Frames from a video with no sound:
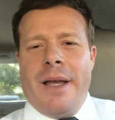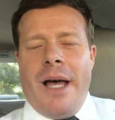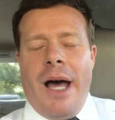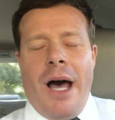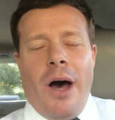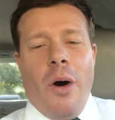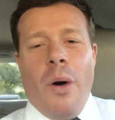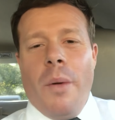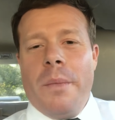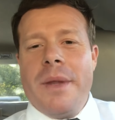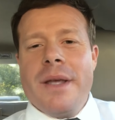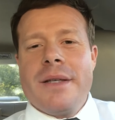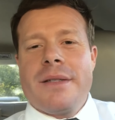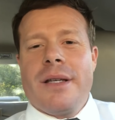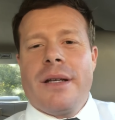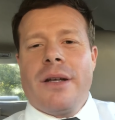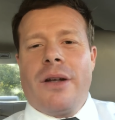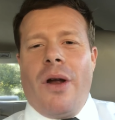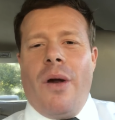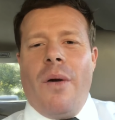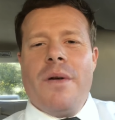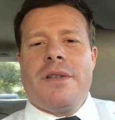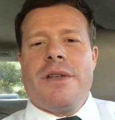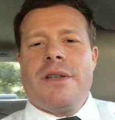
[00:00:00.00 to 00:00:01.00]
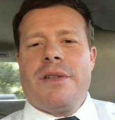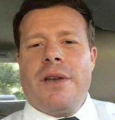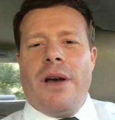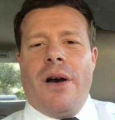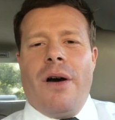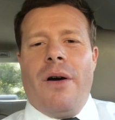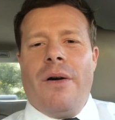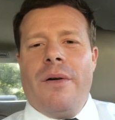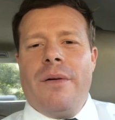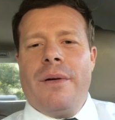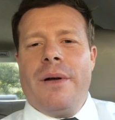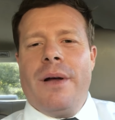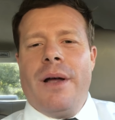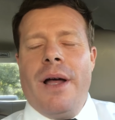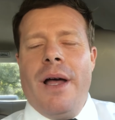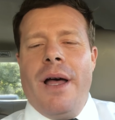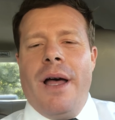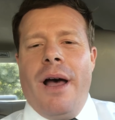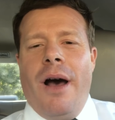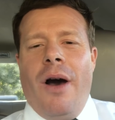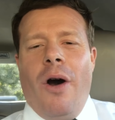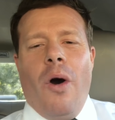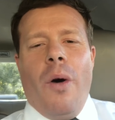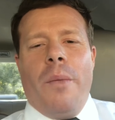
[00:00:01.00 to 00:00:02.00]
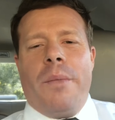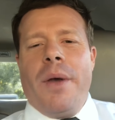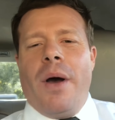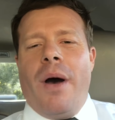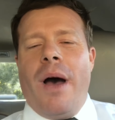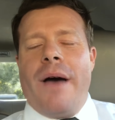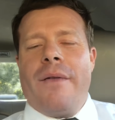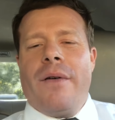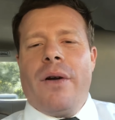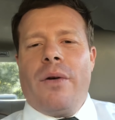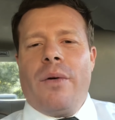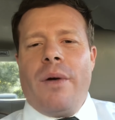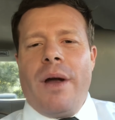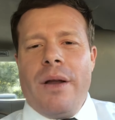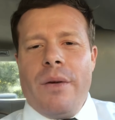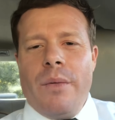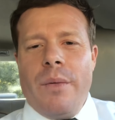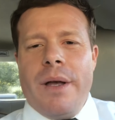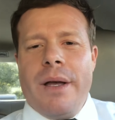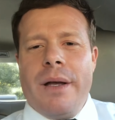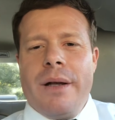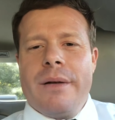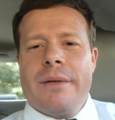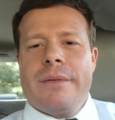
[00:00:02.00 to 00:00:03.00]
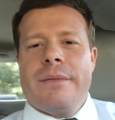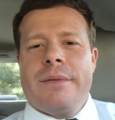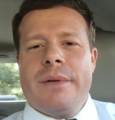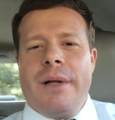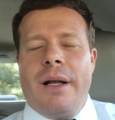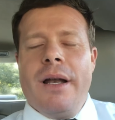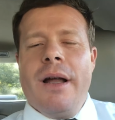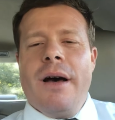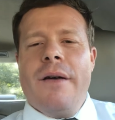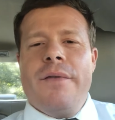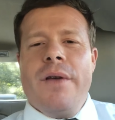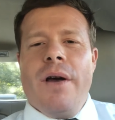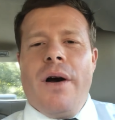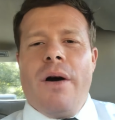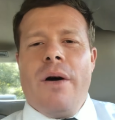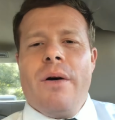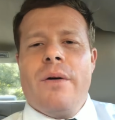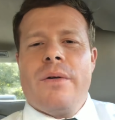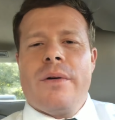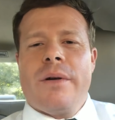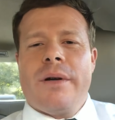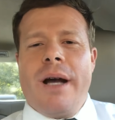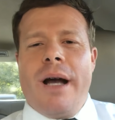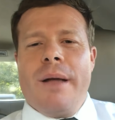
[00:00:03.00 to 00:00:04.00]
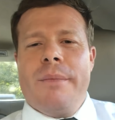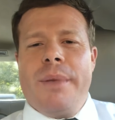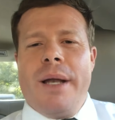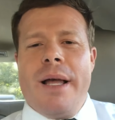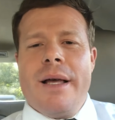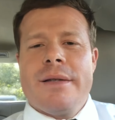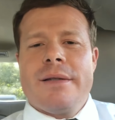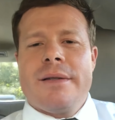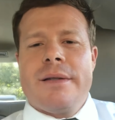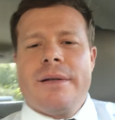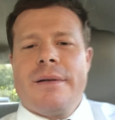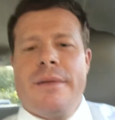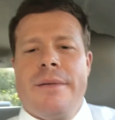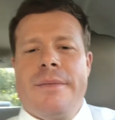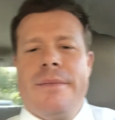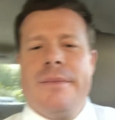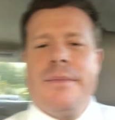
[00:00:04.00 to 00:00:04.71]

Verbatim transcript: I hope this encourages y'all. I hope y'all have a great week. Love y'all. God bless.